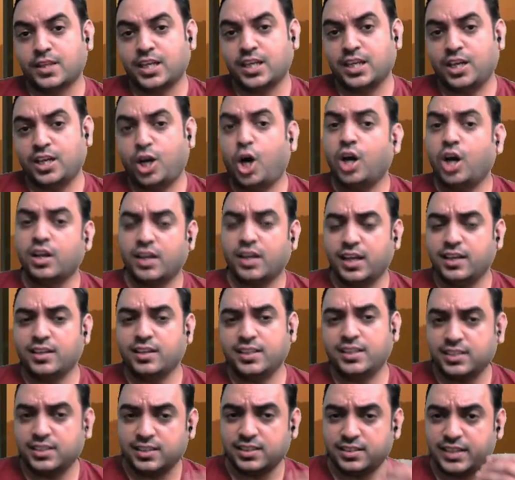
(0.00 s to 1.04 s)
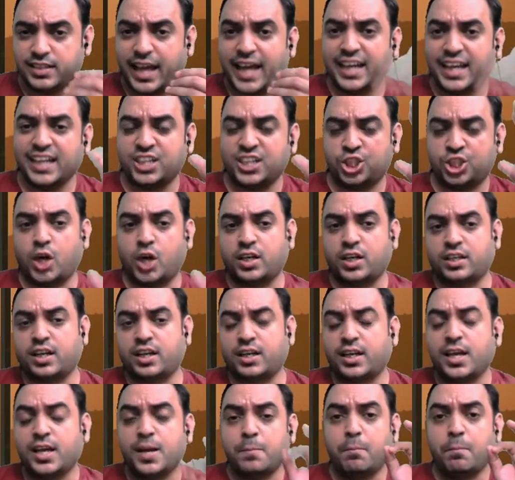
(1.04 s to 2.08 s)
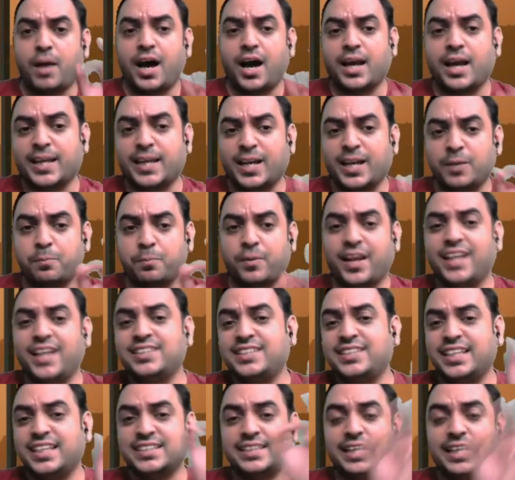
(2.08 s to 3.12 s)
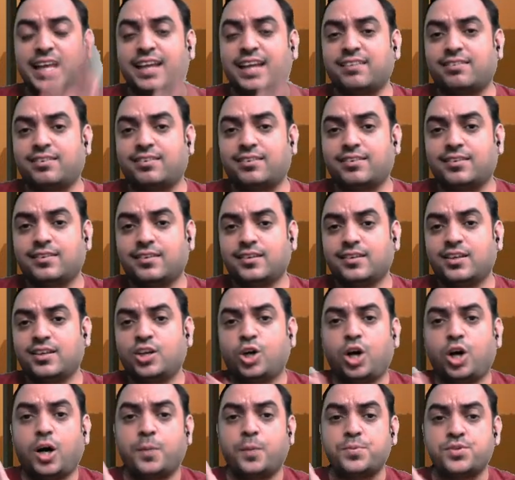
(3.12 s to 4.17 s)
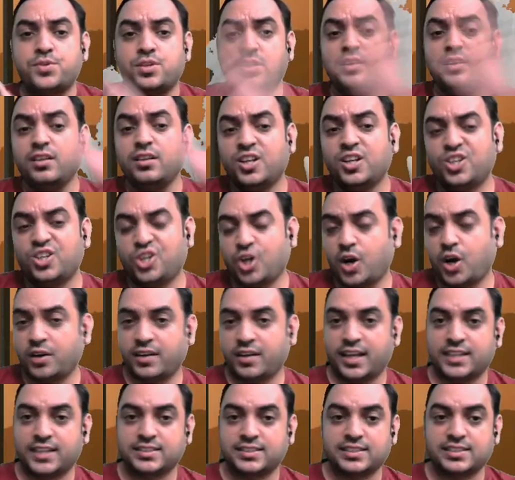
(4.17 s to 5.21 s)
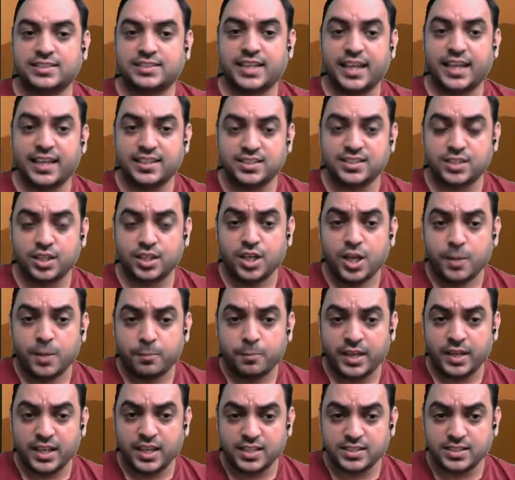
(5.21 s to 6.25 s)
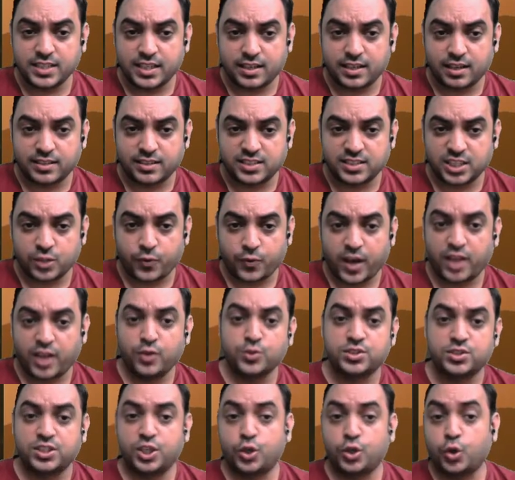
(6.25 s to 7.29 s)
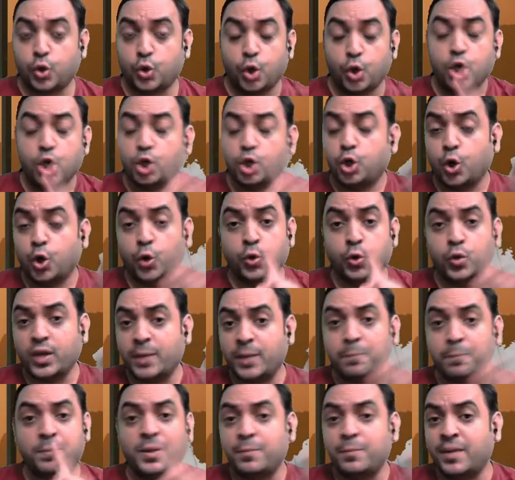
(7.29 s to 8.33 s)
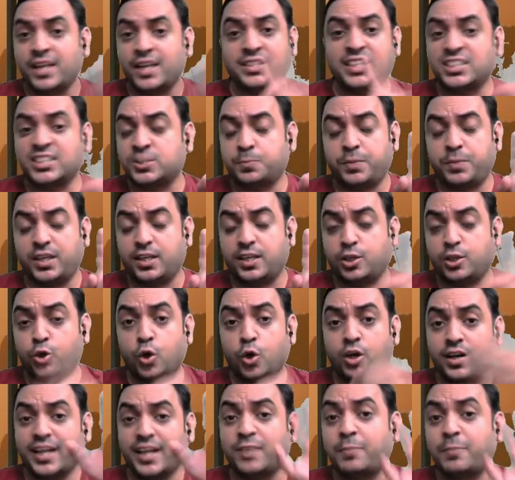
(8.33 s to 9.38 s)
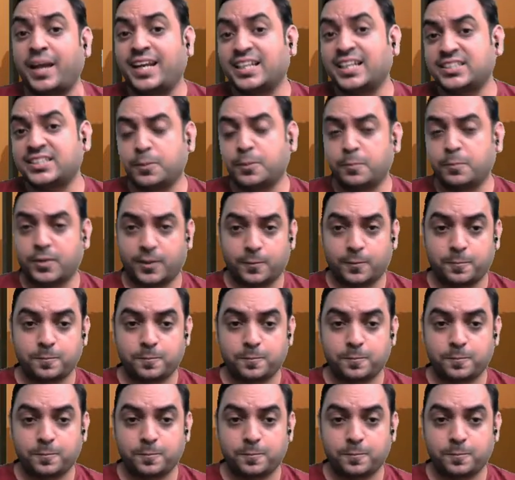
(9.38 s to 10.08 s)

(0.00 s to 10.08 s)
Or direct shortcut, market price is less. Option not exercised means intrinsic value 0. Don't do MP minus SP. Don't write minus number.